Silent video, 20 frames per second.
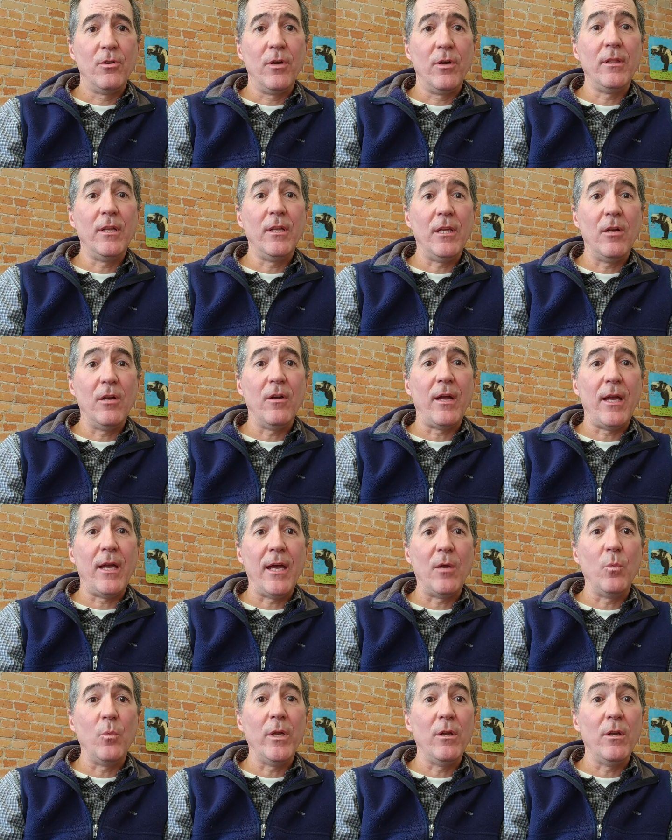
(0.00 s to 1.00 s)
During the year
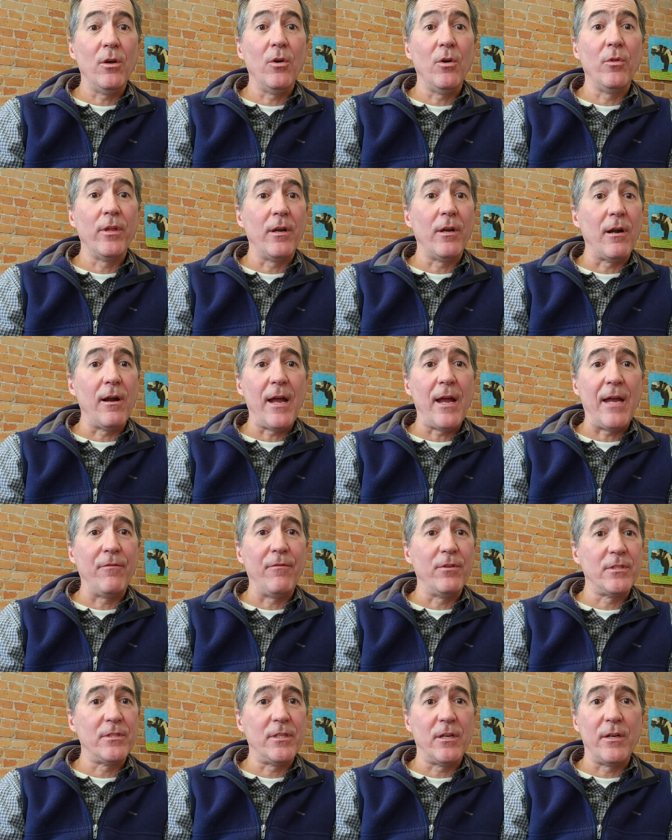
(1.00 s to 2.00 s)
ahead, we know that our
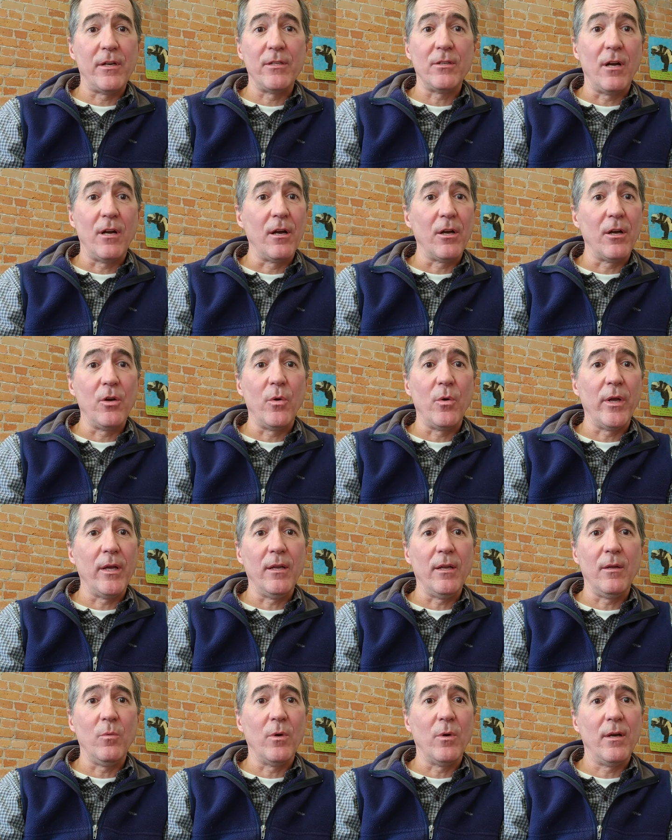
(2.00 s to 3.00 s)
adversaries aren't going
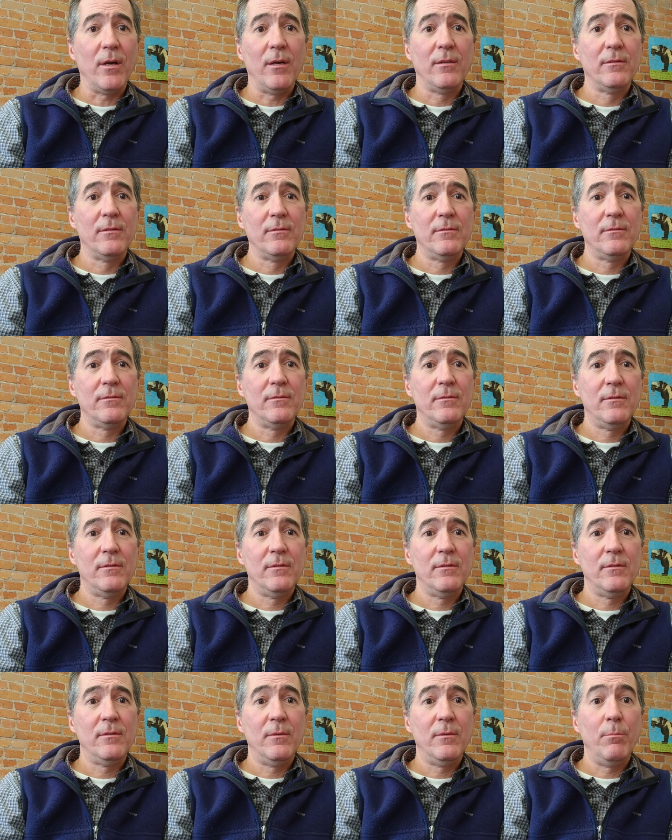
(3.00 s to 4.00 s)
anywhere,
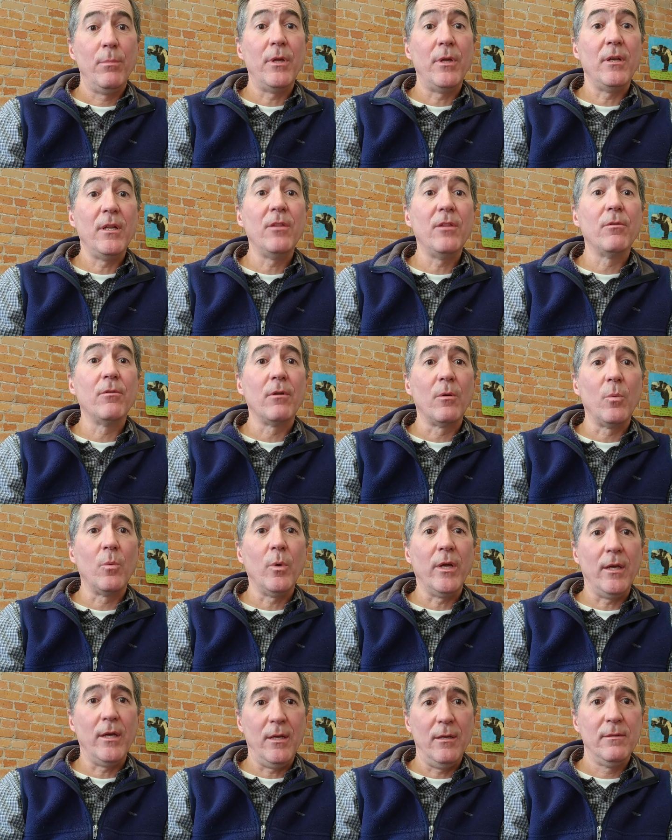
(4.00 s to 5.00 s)
but neither are
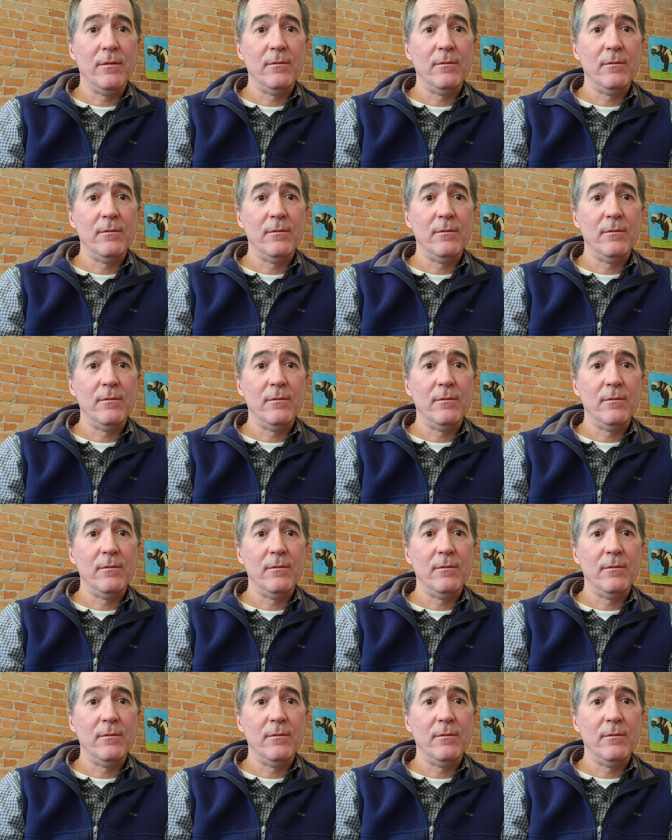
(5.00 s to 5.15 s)
we.